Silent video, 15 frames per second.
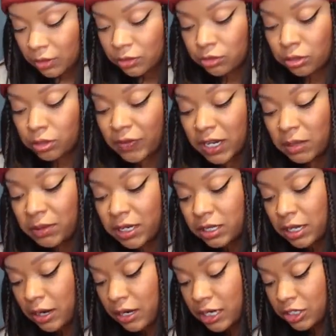So if anybody
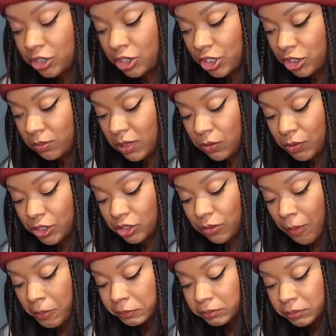there is judging me, which
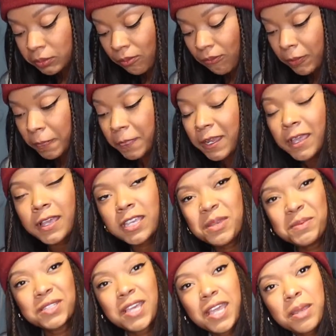I
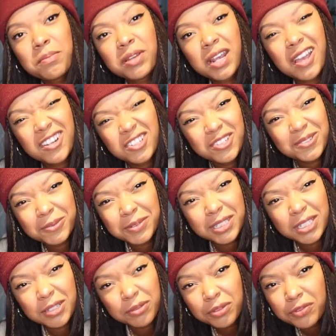keep saying, but I actually don't
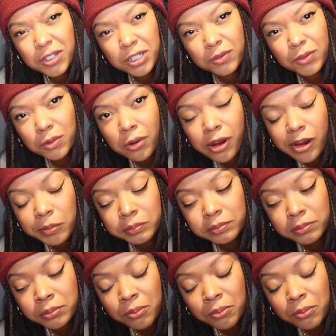really give a fuck if you are.